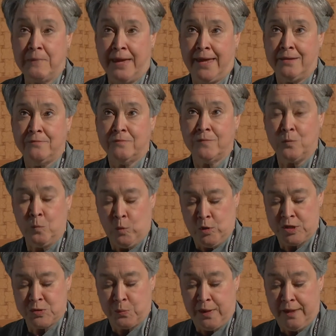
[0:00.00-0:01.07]
met and
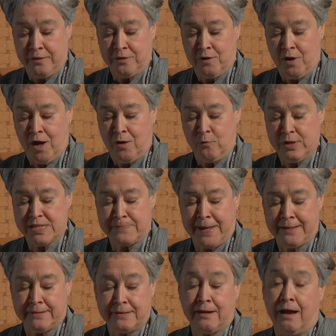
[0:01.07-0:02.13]
worked with are
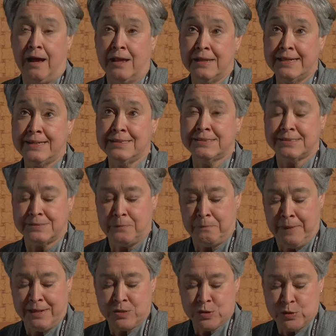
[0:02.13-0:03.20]
respected colleagues,
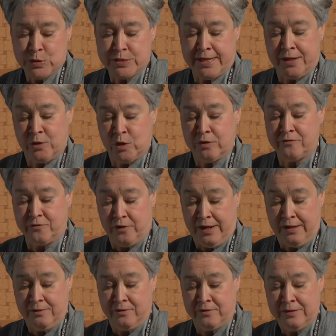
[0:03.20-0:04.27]
mentors, and good
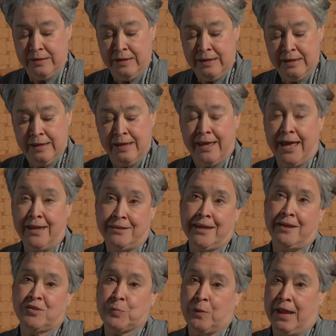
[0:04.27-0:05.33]
friends. And
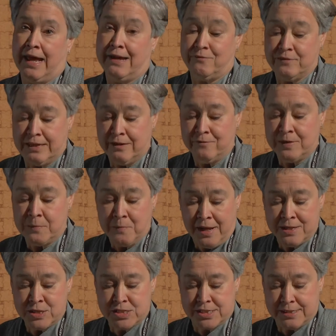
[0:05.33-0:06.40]
yes, while I have given
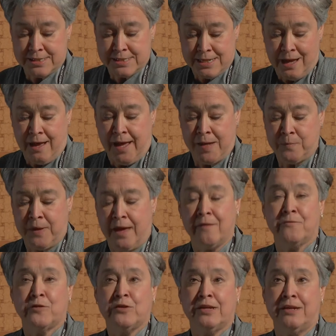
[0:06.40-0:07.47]
much time,
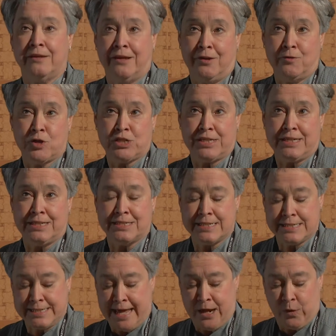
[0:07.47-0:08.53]
effort, and energy to
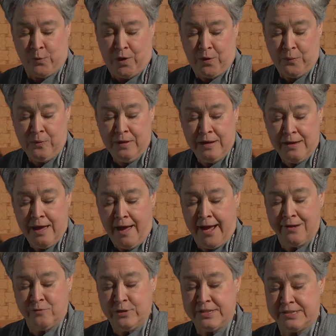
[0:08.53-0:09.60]
SACRAO,
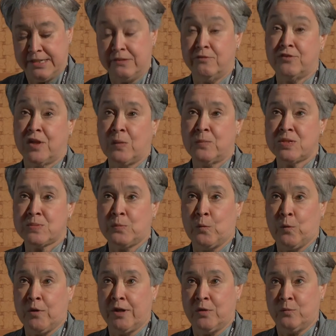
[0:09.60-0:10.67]
I've received so much
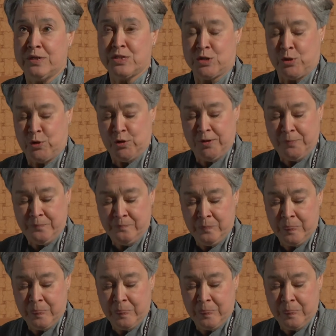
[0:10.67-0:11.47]
more in return.